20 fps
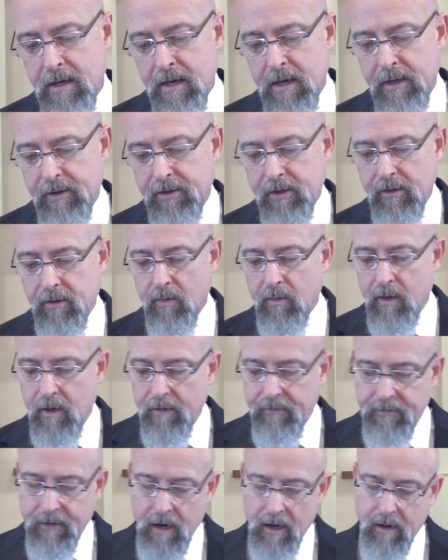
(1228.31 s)
And so the Word
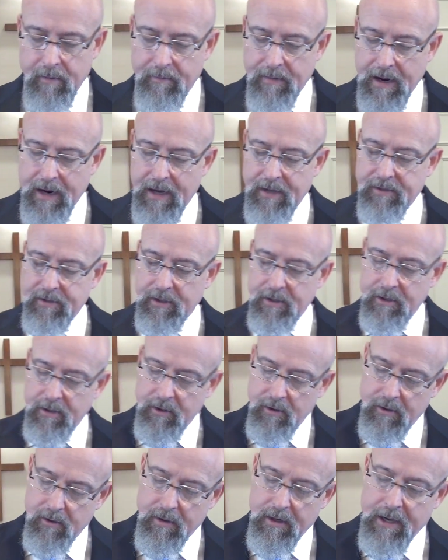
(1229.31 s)
of God abides in
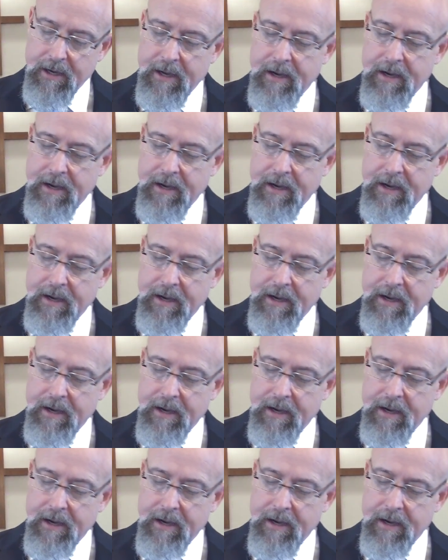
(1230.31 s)
you,